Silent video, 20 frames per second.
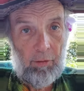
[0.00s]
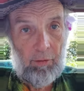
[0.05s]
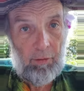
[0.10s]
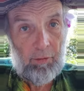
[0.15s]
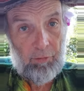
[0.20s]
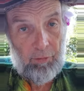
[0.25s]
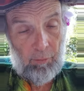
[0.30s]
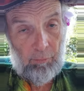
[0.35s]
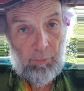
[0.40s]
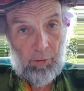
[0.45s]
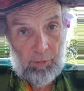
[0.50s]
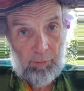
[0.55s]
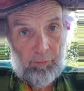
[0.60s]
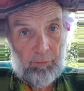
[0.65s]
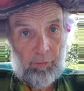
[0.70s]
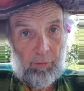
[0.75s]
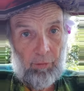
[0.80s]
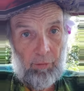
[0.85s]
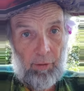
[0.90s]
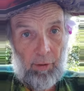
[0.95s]
It's a
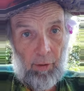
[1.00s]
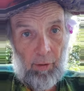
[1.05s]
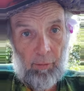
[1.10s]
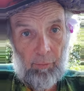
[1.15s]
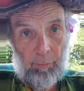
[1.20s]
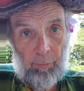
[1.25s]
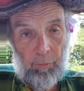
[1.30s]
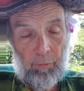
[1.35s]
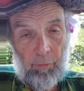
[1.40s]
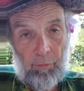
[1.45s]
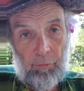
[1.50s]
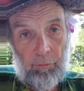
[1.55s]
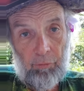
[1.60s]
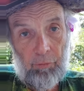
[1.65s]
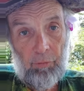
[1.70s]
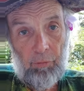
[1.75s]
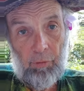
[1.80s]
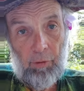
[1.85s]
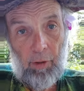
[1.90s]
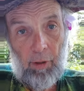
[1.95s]
military outpost
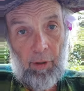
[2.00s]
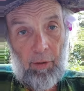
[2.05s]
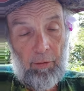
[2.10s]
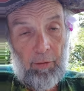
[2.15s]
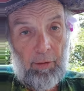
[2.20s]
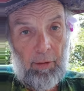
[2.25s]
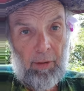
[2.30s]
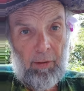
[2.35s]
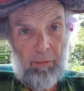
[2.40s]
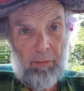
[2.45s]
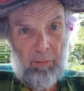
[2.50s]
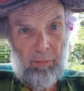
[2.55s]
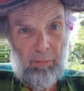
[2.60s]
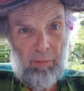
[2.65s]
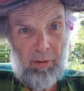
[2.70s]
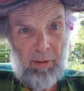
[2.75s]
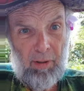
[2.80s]
to guard against